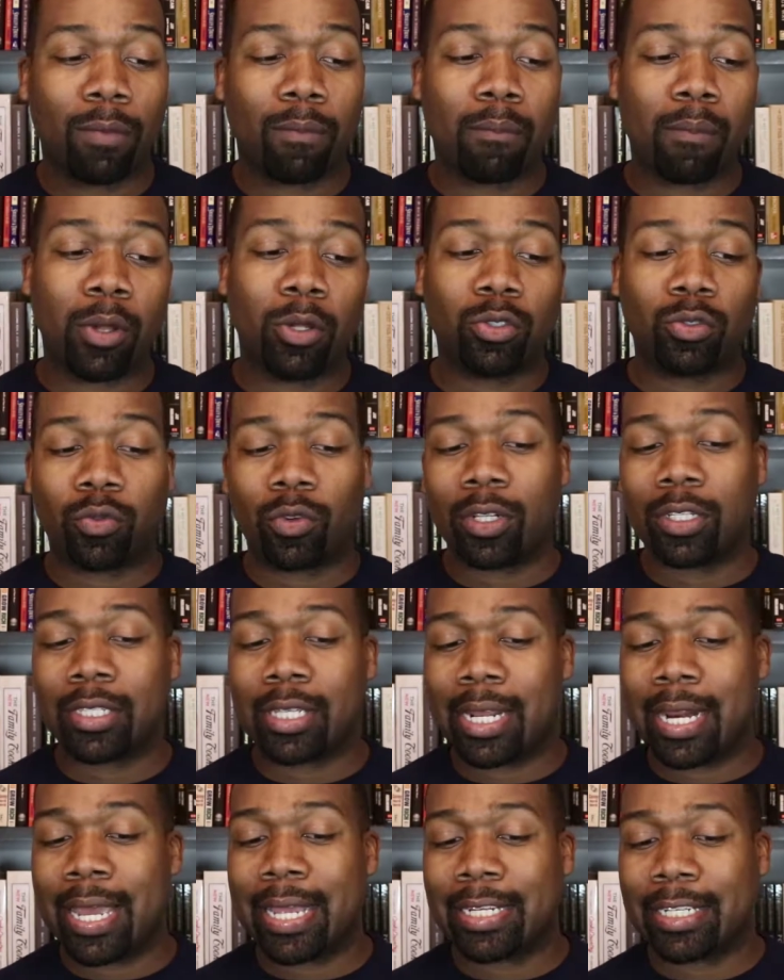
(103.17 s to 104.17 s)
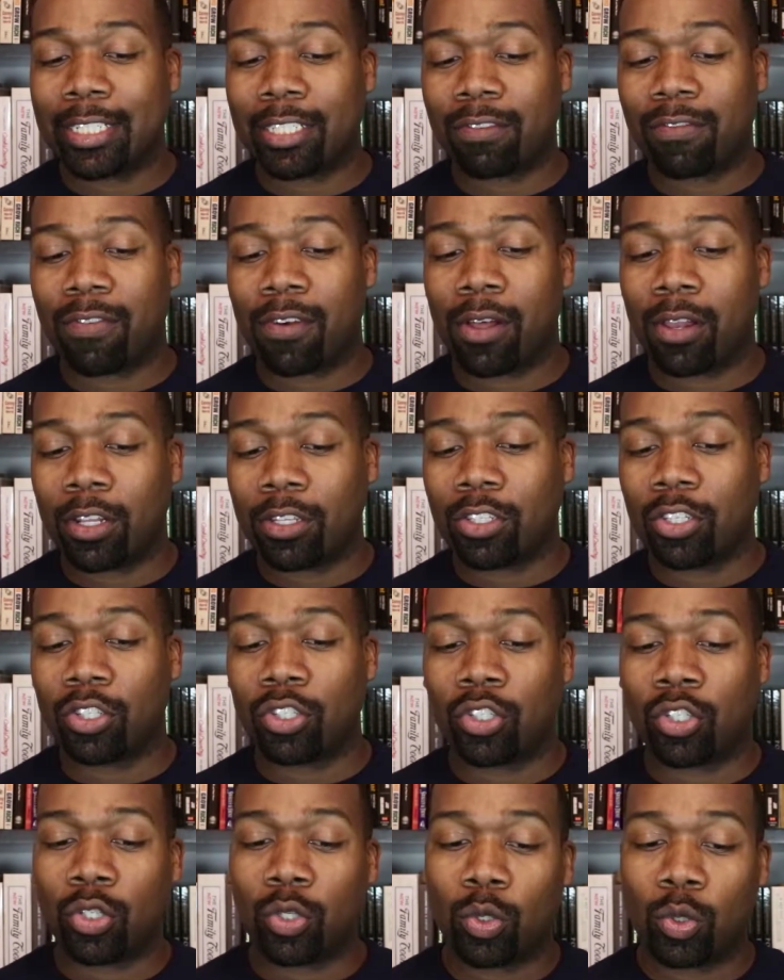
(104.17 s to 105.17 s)
Most real estate agents fall into
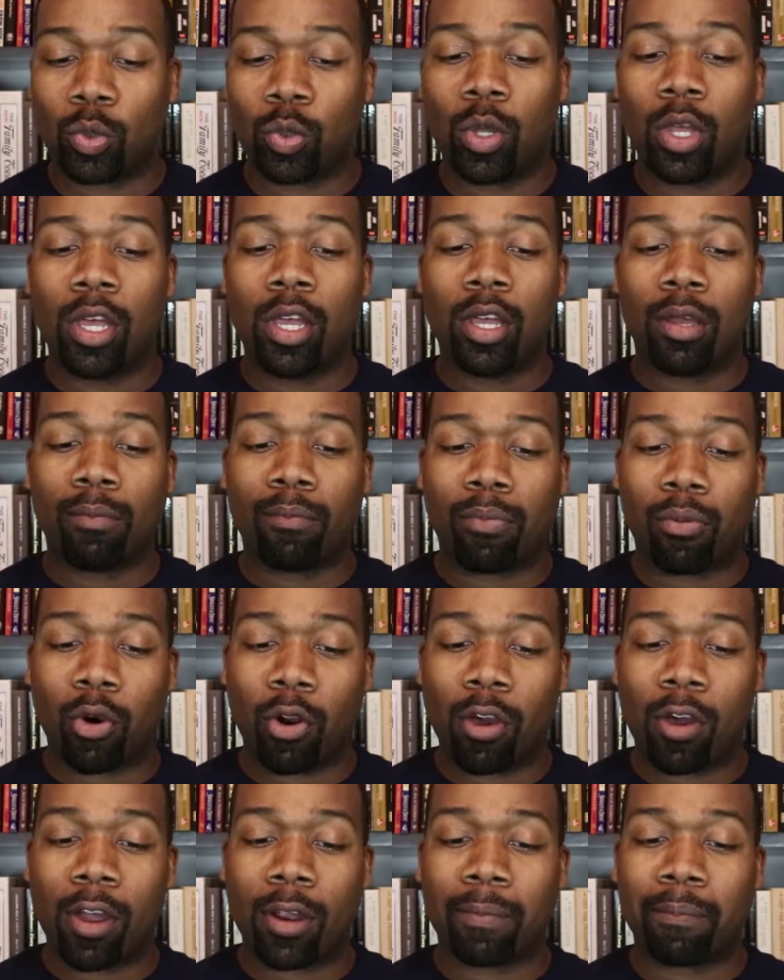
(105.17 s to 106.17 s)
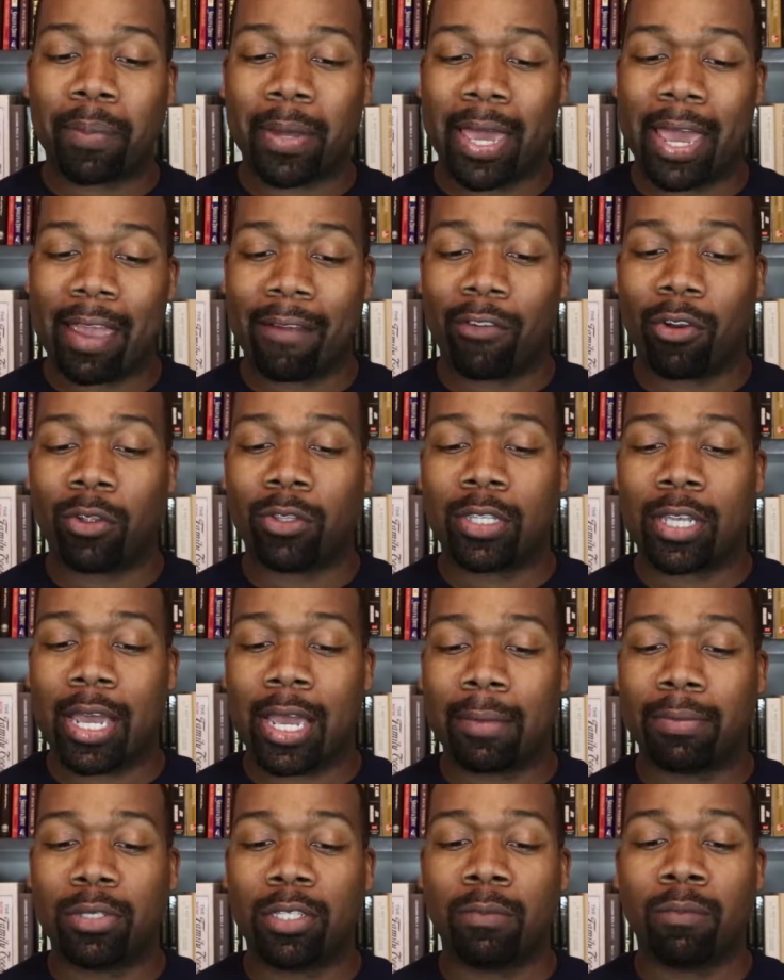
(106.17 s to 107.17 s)
two broad behavioral
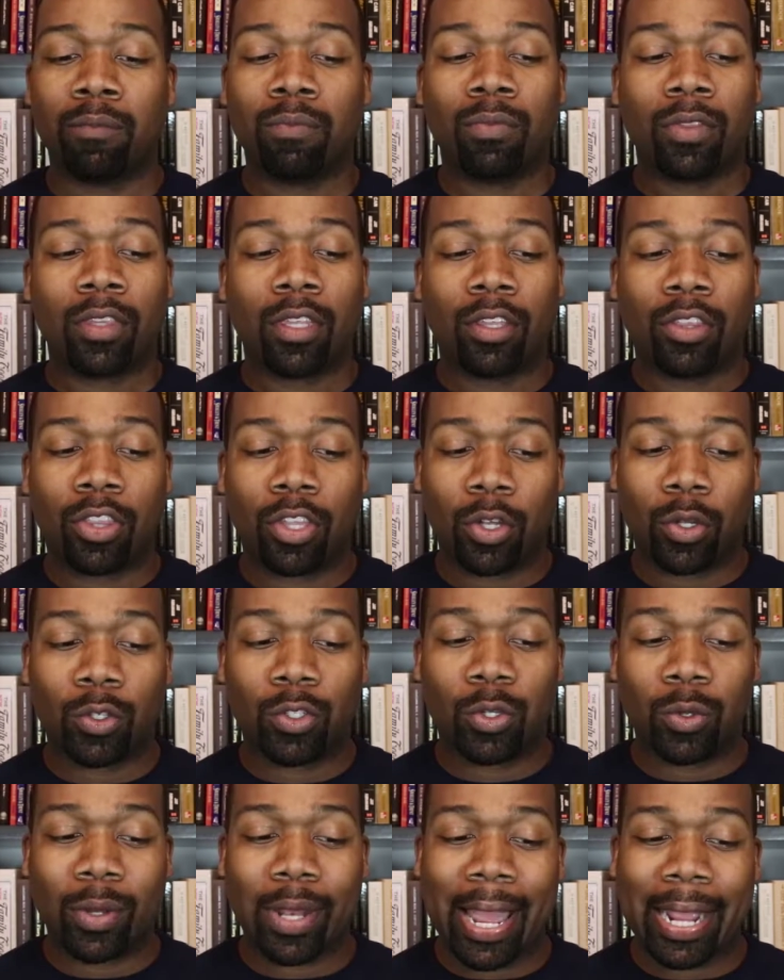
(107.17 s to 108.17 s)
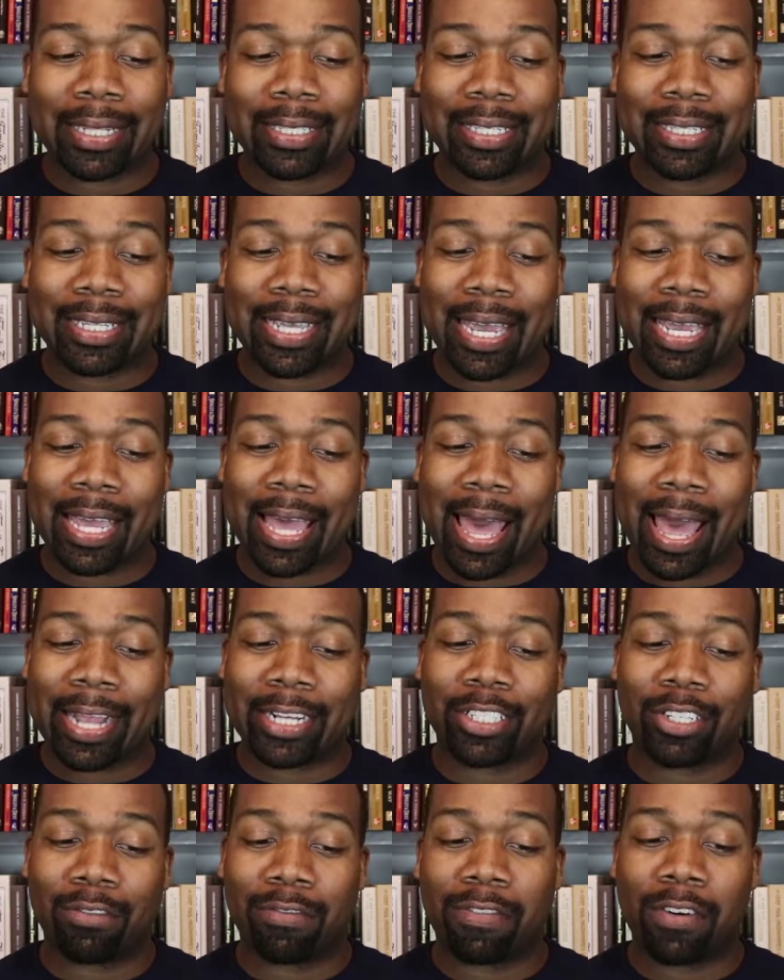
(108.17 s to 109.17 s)
types: those who like to take
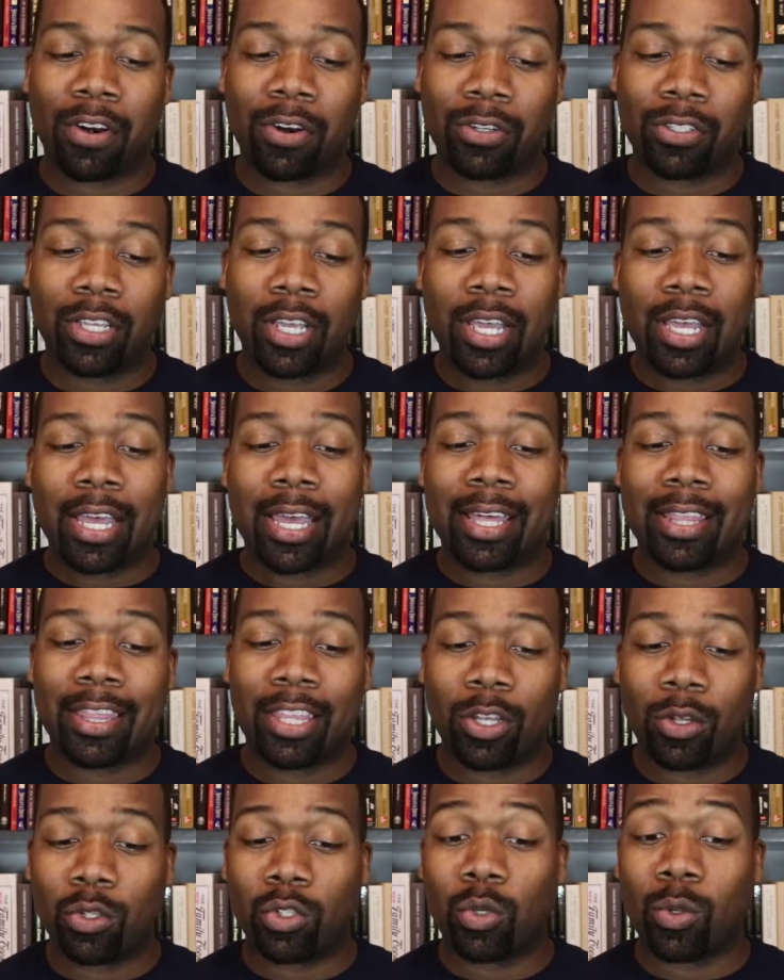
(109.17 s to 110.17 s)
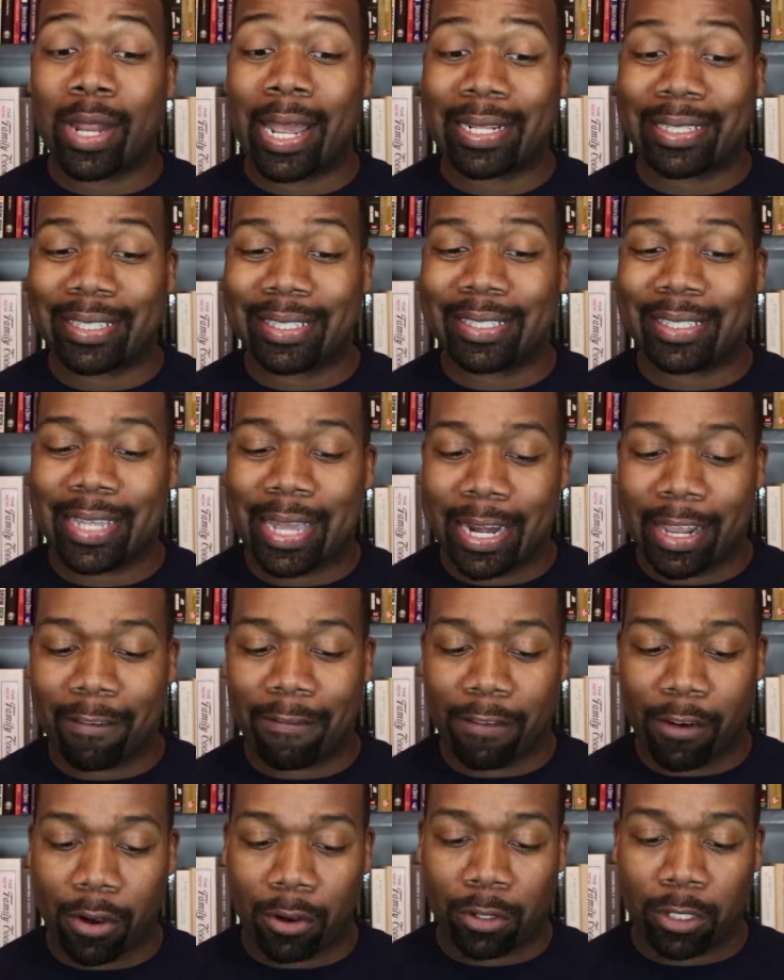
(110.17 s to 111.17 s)
action first and those who like to study
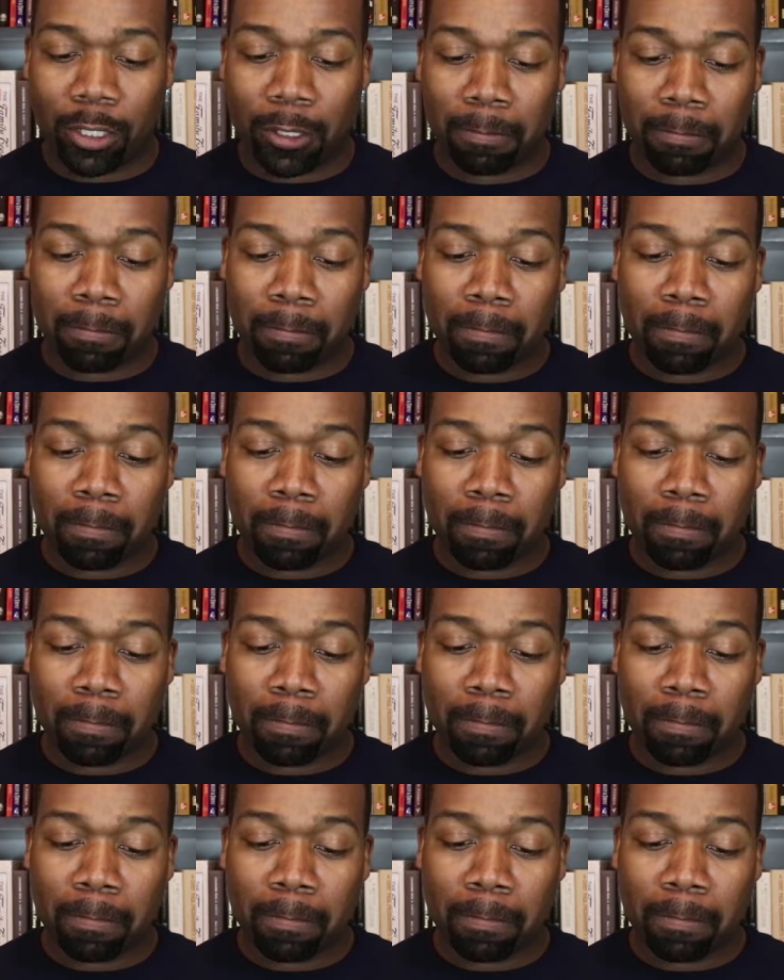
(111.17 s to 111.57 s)
first.